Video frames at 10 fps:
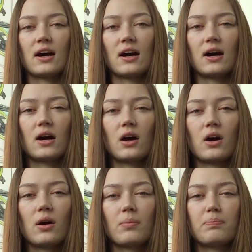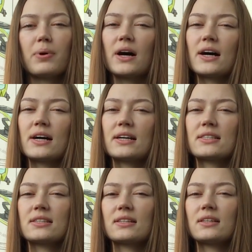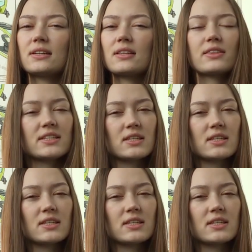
but this